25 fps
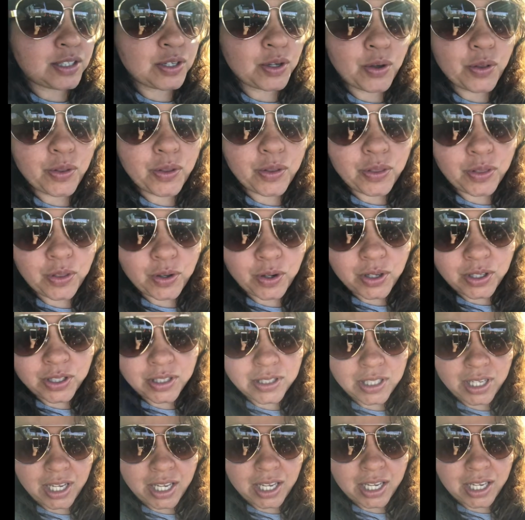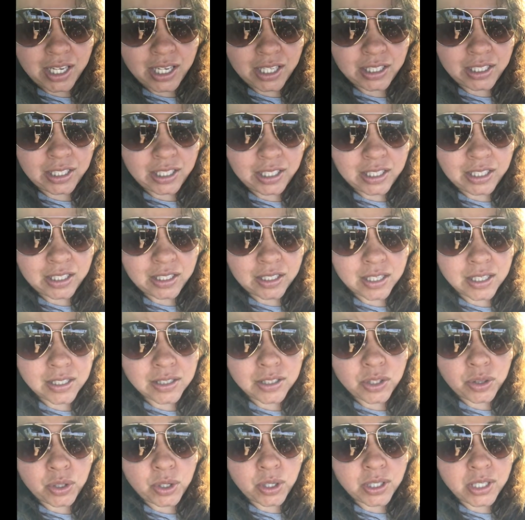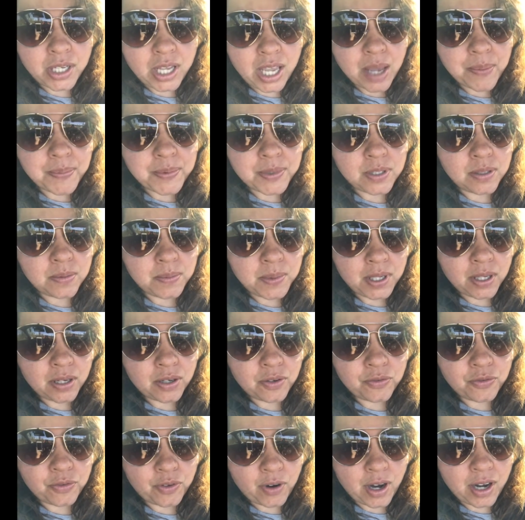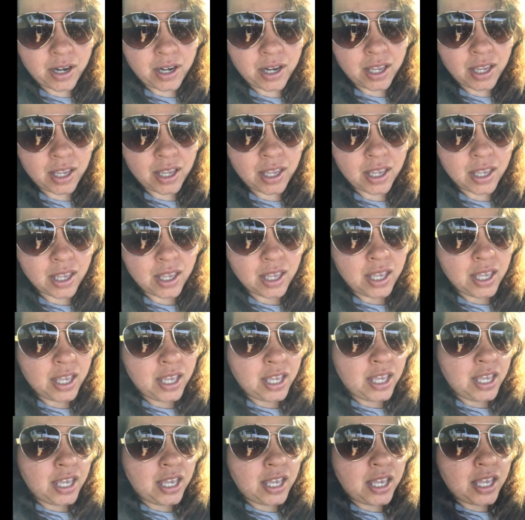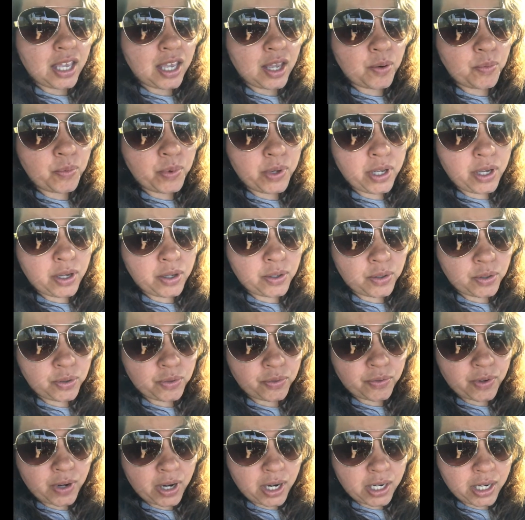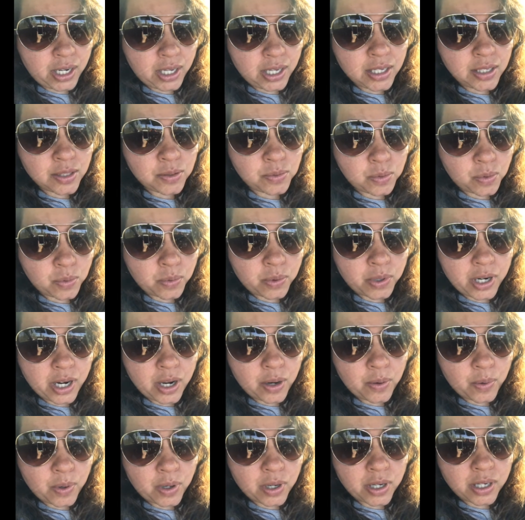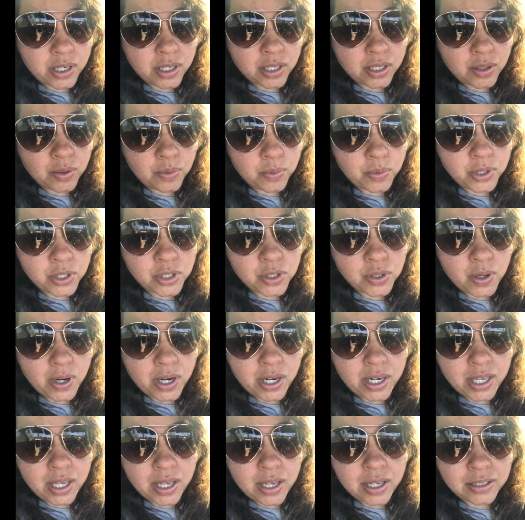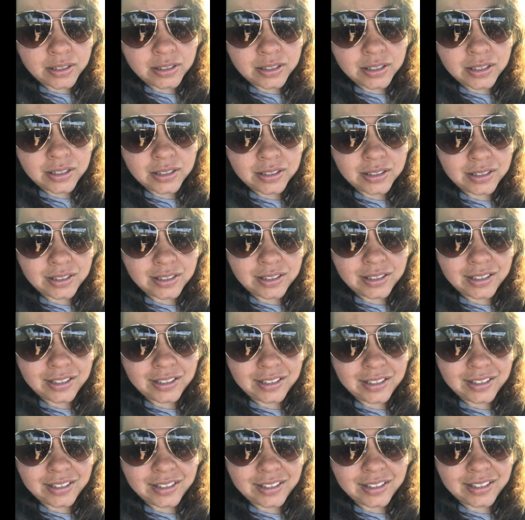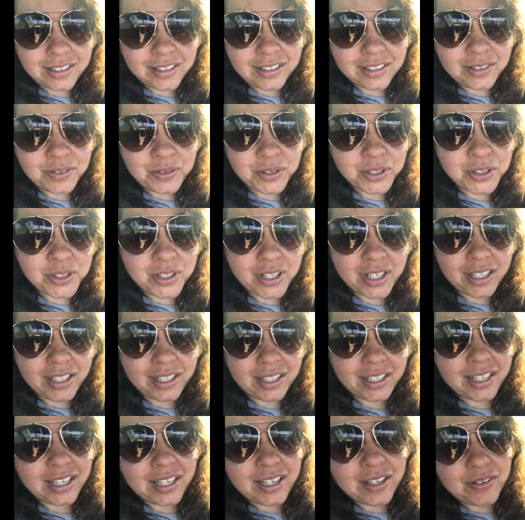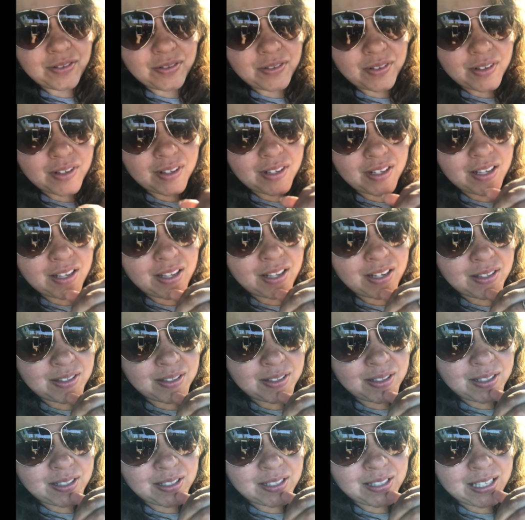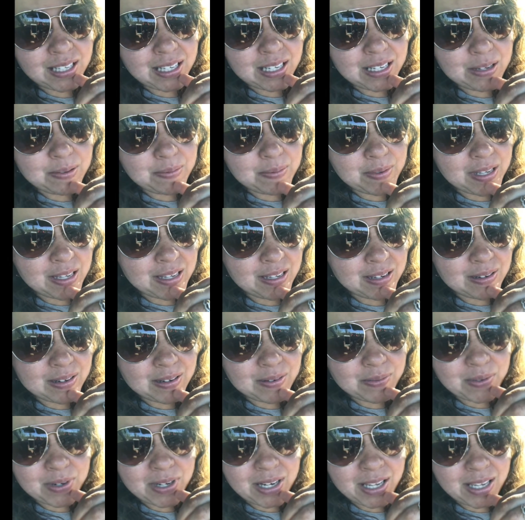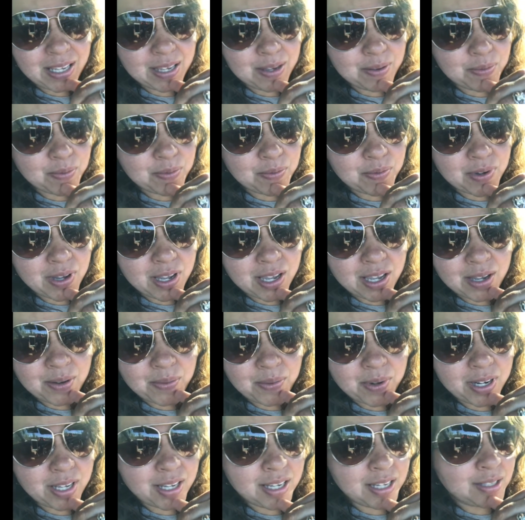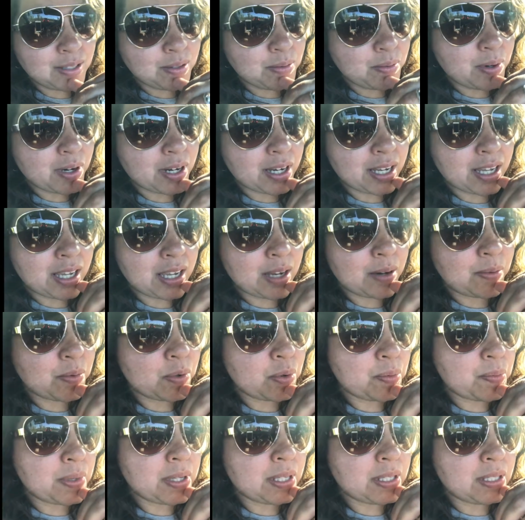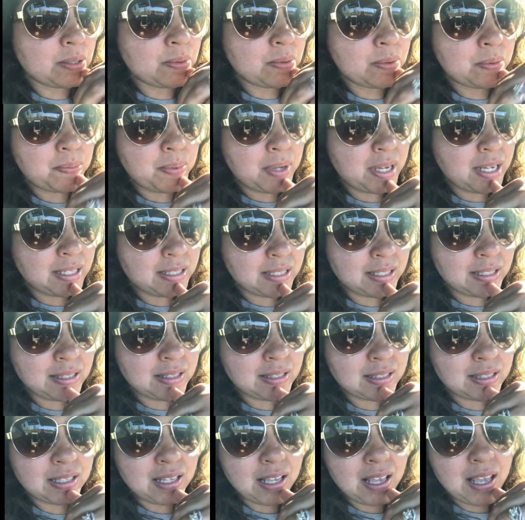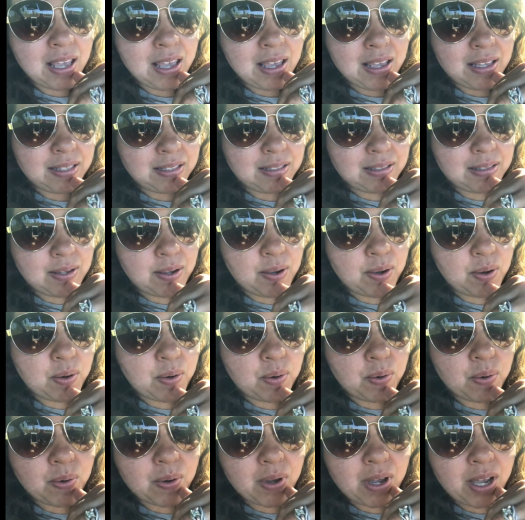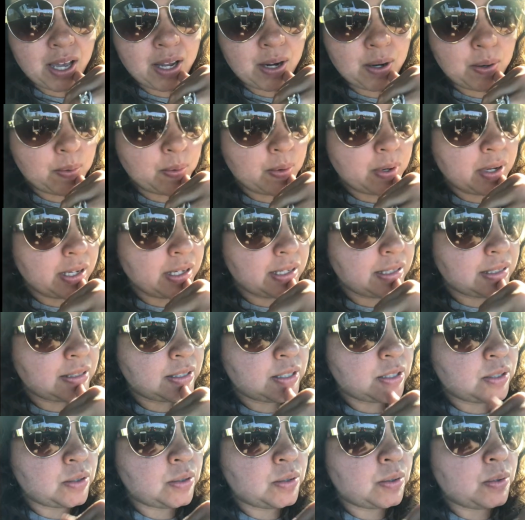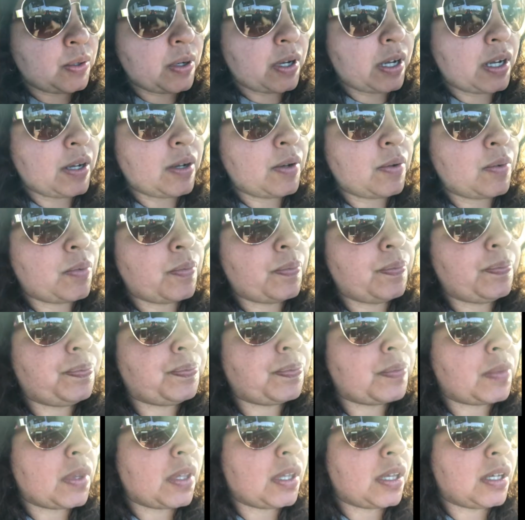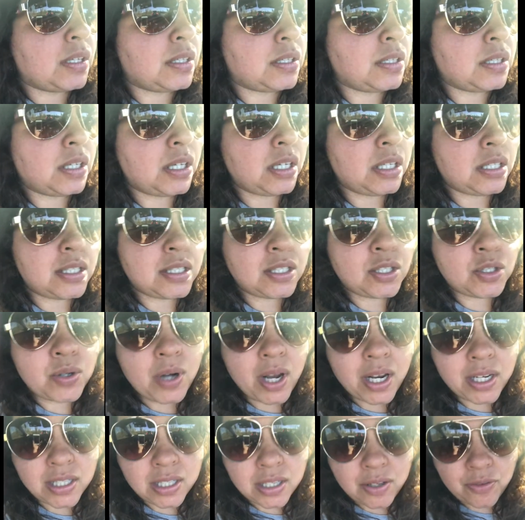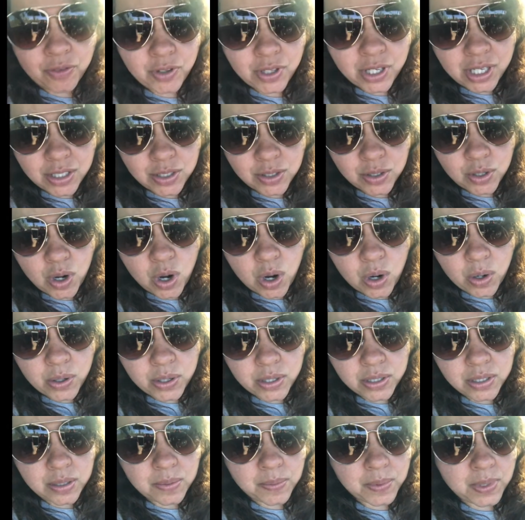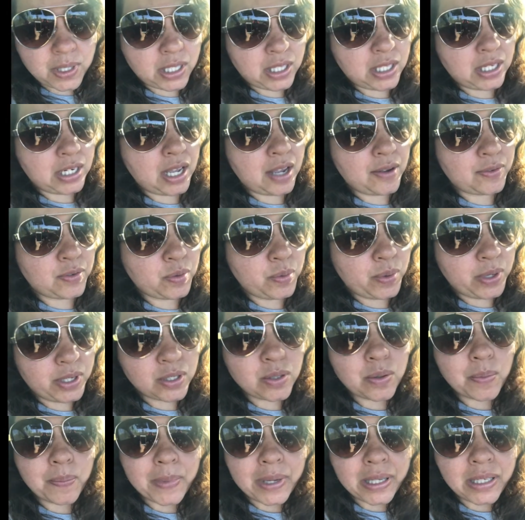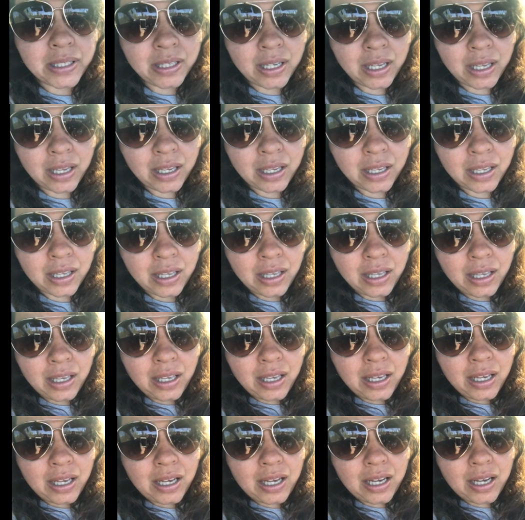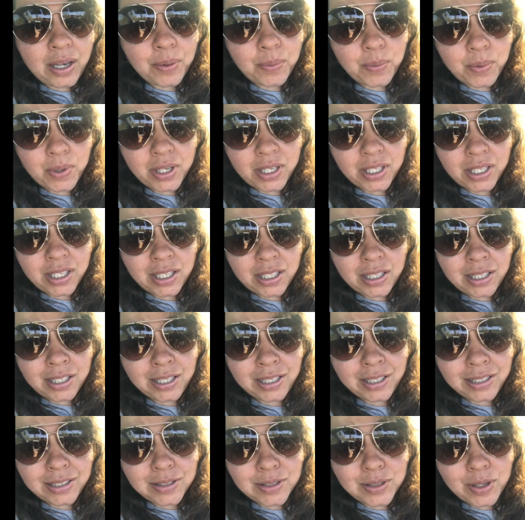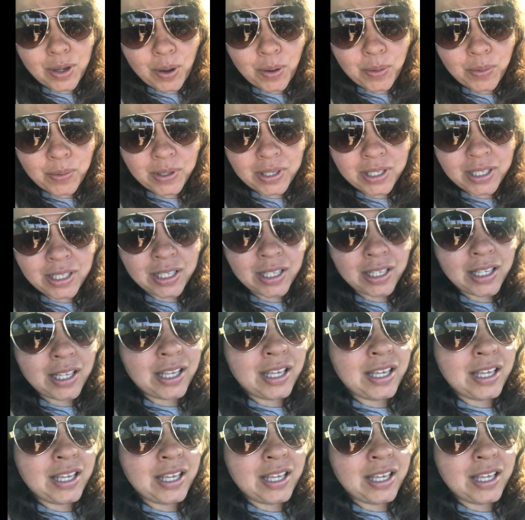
till the third day. And then because the third day happens to be on a Friday. And we all know Fridays when we're at work, we're trying to leave at a certain time. And when I get to work, I get real busy with patients. So I don't want to get distracted and forget to call or something and then have to wait till Monday. I want to get this going.